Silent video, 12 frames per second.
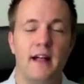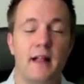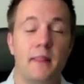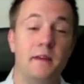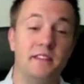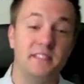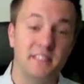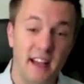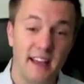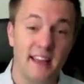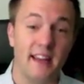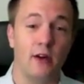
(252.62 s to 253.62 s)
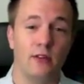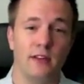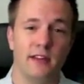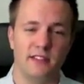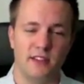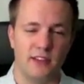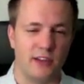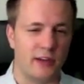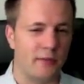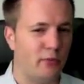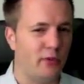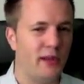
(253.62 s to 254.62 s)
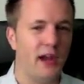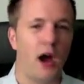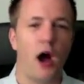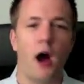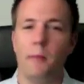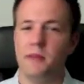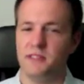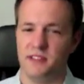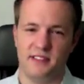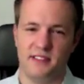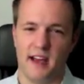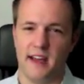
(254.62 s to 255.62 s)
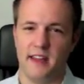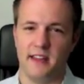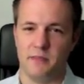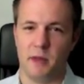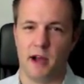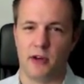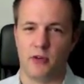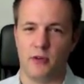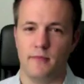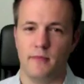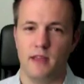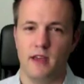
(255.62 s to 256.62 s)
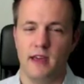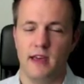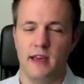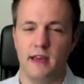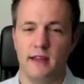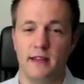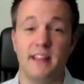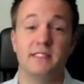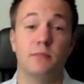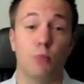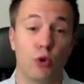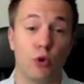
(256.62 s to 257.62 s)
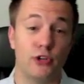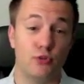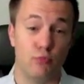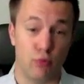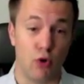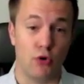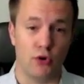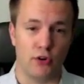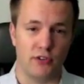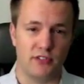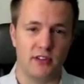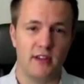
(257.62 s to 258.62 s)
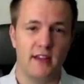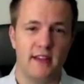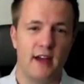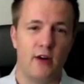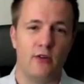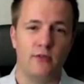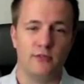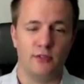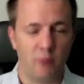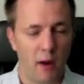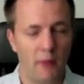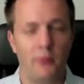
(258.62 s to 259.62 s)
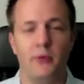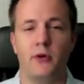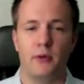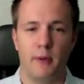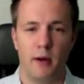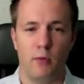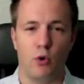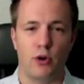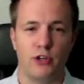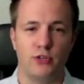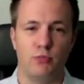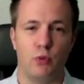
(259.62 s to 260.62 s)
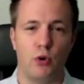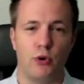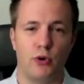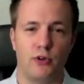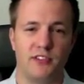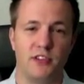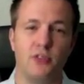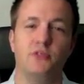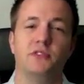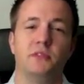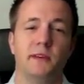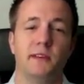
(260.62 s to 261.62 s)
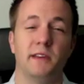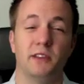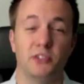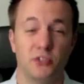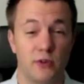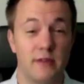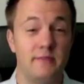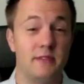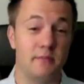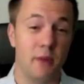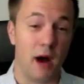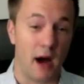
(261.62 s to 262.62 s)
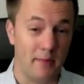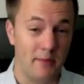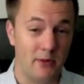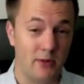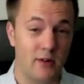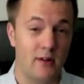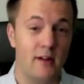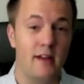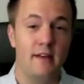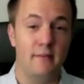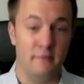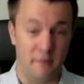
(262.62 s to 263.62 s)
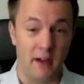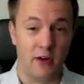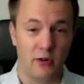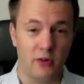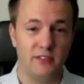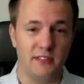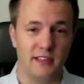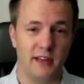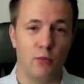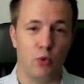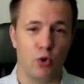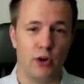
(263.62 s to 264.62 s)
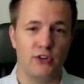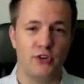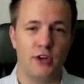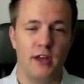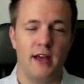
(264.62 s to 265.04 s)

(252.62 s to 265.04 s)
The second outlet is on the complete opposite side of the spectrum, and that's mortgage brokers. Now, you've probably heard about mortgage brokers. It used to be an extremely popular vehicle to get a mortgage.